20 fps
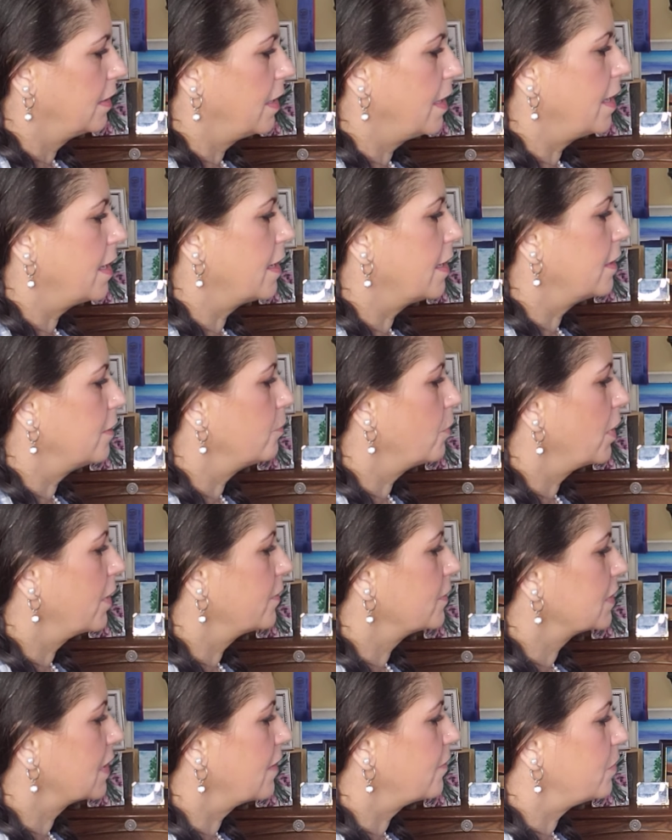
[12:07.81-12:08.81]
And
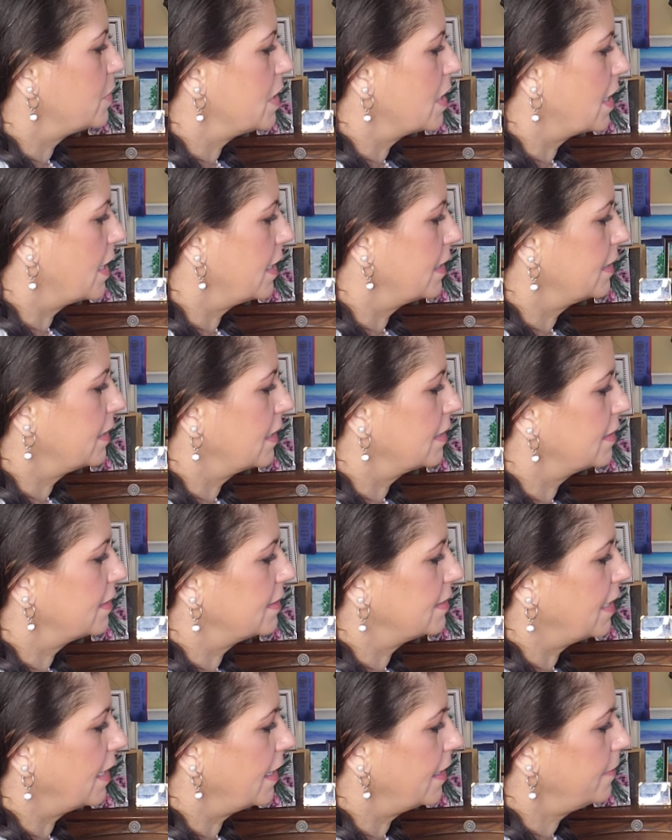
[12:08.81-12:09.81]
whatever's left behind can
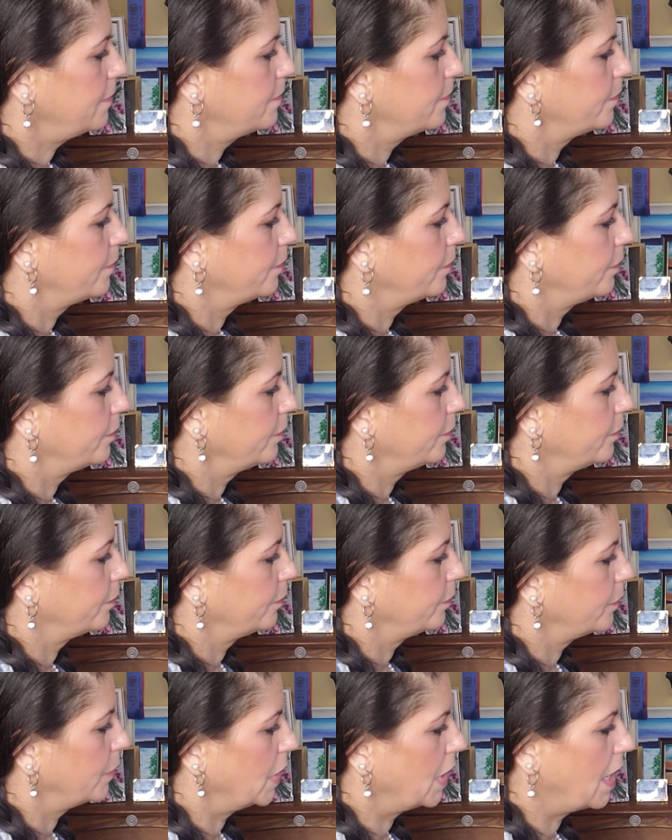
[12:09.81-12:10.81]
stay,
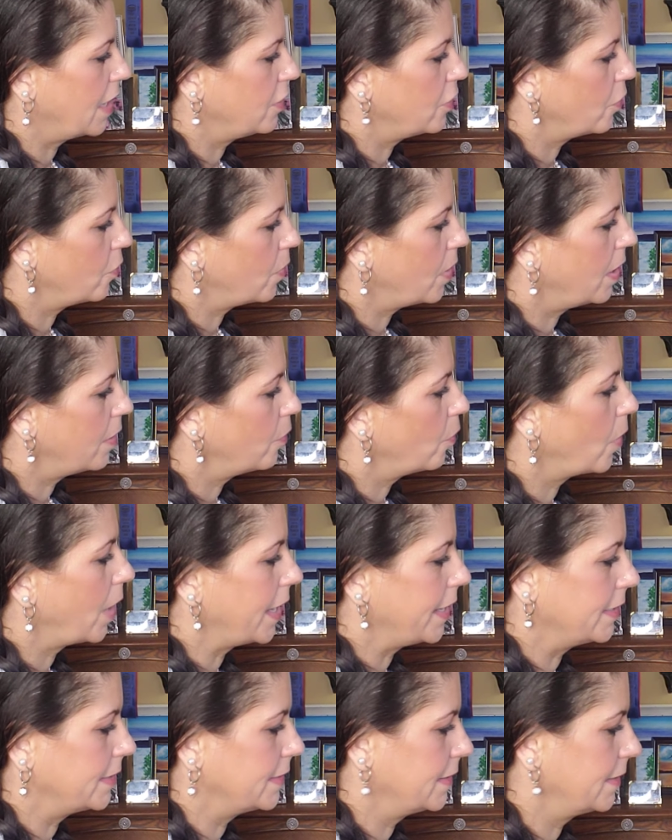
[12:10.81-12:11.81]
but I don't want
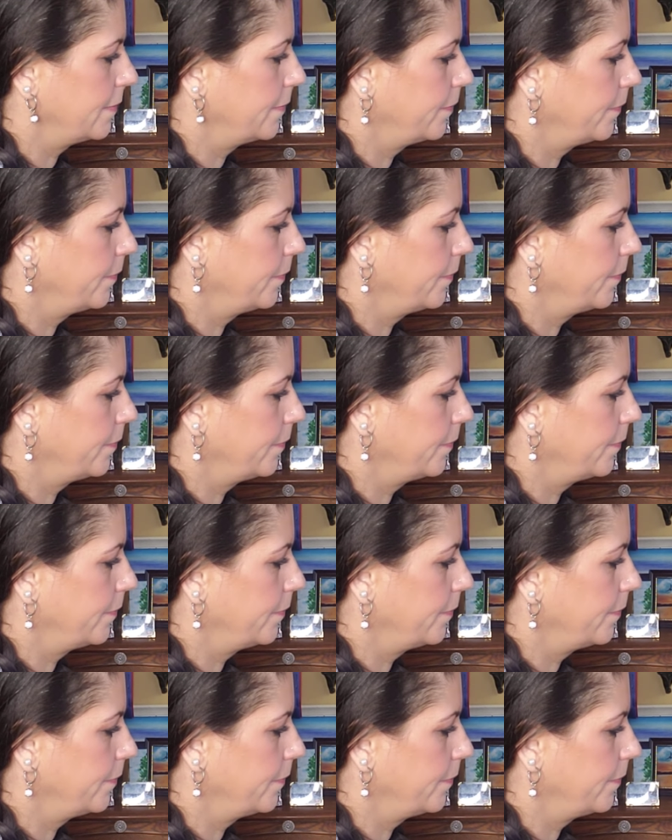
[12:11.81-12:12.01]
white.